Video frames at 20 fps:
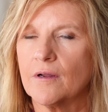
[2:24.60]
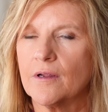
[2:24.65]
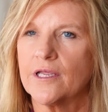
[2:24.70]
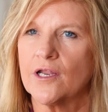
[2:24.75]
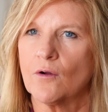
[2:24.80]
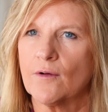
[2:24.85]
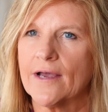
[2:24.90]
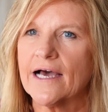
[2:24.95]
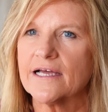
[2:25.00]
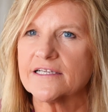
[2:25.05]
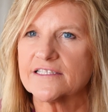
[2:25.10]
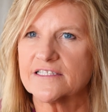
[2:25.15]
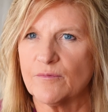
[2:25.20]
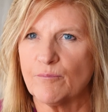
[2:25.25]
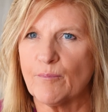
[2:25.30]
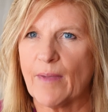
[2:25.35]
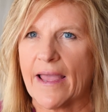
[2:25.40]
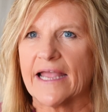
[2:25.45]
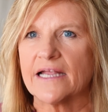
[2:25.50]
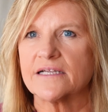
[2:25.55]
you know, as the
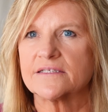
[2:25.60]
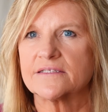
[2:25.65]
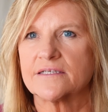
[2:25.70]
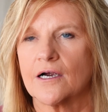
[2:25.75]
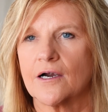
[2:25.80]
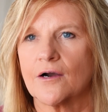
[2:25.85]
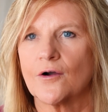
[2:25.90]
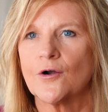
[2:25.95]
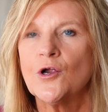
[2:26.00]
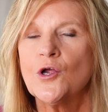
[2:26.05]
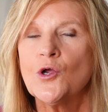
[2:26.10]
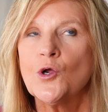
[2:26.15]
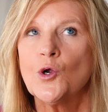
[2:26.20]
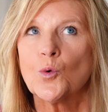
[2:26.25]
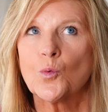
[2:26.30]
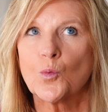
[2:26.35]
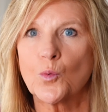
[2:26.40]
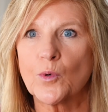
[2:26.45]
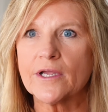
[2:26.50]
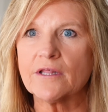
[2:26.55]
banks are
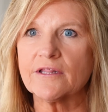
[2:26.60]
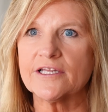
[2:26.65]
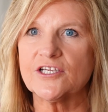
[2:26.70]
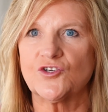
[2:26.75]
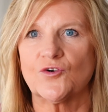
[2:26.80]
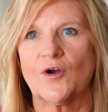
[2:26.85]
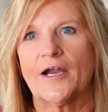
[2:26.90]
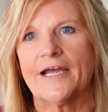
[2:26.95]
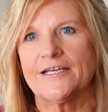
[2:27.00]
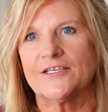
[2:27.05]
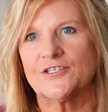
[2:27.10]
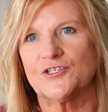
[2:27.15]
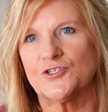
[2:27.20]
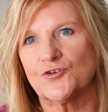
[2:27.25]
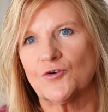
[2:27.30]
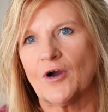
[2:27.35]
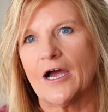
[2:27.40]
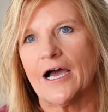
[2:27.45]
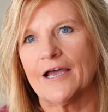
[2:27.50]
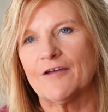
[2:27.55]
really trying to
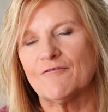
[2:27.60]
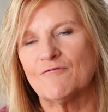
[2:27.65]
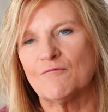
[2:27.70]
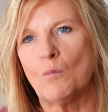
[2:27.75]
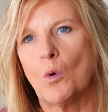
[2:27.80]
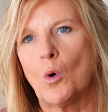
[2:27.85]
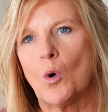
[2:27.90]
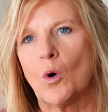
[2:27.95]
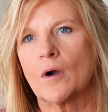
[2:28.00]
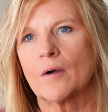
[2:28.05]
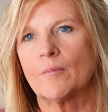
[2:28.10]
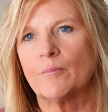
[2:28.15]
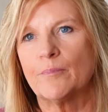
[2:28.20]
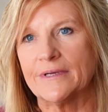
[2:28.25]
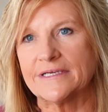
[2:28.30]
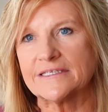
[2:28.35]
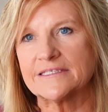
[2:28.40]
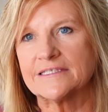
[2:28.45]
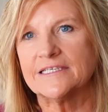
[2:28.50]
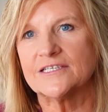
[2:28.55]
drive more
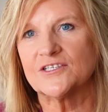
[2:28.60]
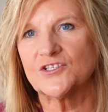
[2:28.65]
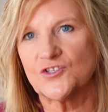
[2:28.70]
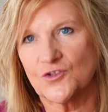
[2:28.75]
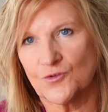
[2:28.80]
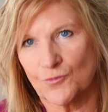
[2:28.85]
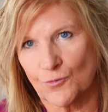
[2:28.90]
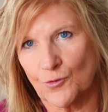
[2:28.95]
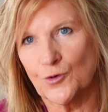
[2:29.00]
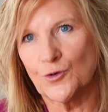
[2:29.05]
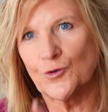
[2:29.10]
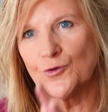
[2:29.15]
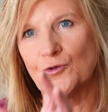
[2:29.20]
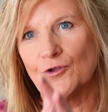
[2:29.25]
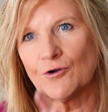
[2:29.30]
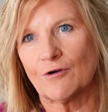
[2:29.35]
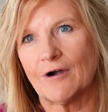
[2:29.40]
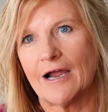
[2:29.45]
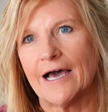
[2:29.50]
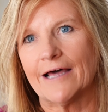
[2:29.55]
business through
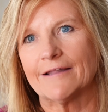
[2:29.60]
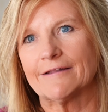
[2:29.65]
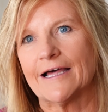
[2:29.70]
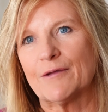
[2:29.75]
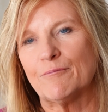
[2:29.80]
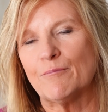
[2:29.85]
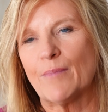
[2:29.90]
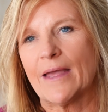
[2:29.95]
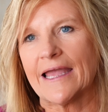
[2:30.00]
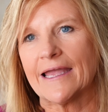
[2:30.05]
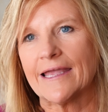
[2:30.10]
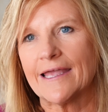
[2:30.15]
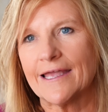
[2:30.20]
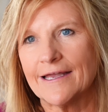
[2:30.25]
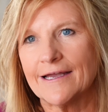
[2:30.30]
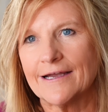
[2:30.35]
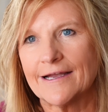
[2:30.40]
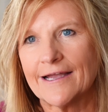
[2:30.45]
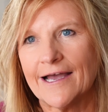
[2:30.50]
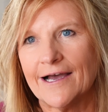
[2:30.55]
their online
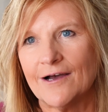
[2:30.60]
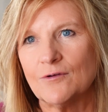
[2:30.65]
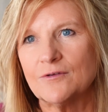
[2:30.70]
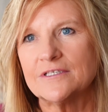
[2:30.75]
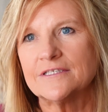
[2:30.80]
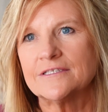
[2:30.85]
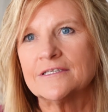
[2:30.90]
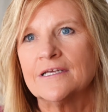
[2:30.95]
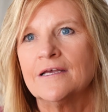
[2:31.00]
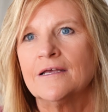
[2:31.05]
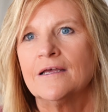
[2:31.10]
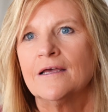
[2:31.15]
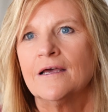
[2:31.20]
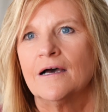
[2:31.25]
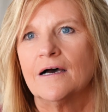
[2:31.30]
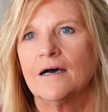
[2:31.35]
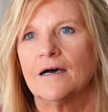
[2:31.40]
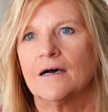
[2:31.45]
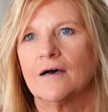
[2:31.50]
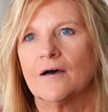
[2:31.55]
banking accounts
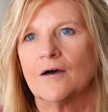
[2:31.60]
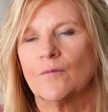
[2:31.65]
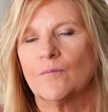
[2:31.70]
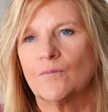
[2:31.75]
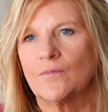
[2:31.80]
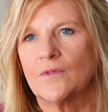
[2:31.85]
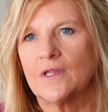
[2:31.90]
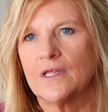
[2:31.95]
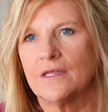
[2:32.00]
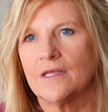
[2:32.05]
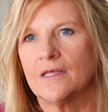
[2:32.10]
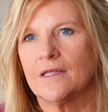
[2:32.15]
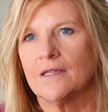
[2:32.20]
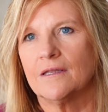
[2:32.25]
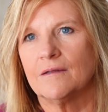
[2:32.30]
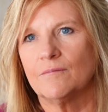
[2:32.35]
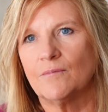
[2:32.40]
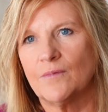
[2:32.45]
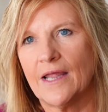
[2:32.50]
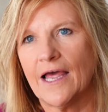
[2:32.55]
um,
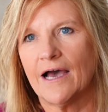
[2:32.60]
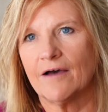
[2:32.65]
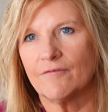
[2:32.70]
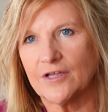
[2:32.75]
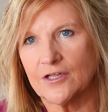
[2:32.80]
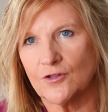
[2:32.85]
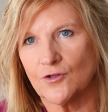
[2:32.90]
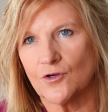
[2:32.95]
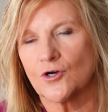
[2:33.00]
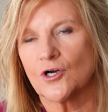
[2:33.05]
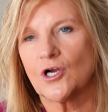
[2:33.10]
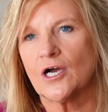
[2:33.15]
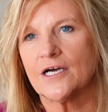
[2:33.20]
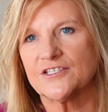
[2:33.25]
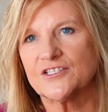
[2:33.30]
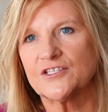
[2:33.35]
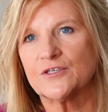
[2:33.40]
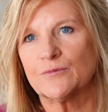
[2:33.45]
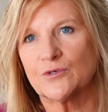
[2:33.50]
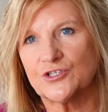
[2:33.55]
in having their
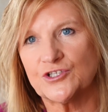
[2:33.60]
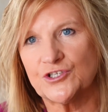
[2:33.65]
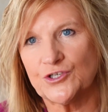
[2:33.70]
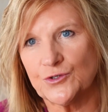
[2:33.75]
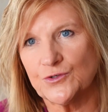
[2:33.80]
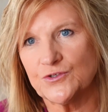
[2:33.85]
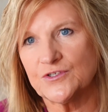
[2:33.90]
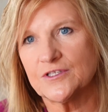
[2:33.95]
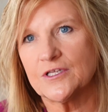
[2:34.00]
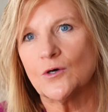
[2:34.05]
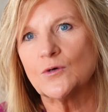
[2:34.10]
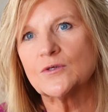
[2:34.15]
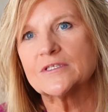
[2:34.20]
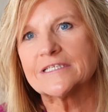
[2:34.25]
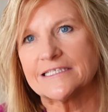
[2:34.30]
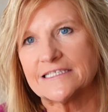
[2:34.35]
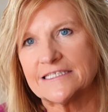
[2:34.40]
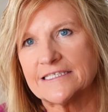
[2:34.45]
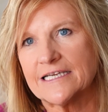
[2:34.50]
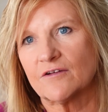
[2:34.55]
customers use those
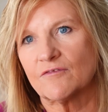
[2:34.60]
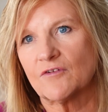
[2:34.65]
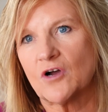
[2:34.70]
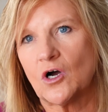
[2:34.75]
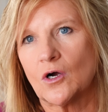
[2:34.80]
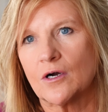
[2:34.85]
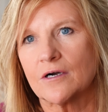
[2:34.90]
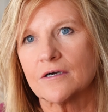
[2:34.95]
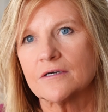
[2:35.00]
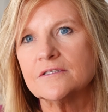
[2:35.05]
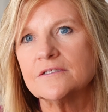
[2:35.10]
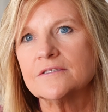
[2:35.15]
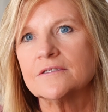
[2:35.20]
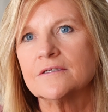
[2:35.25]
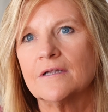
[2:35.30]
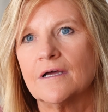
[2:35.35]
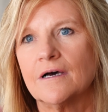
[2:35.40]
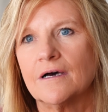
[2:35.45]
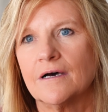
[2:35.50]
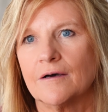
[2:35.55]
instead of cards.
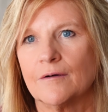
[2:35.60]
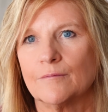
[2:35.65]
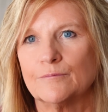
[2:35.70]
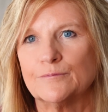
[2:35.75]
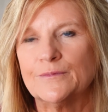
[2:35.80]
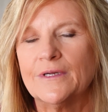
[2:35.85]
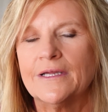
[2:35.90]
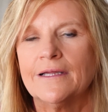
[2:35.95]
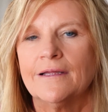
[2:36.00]
Um,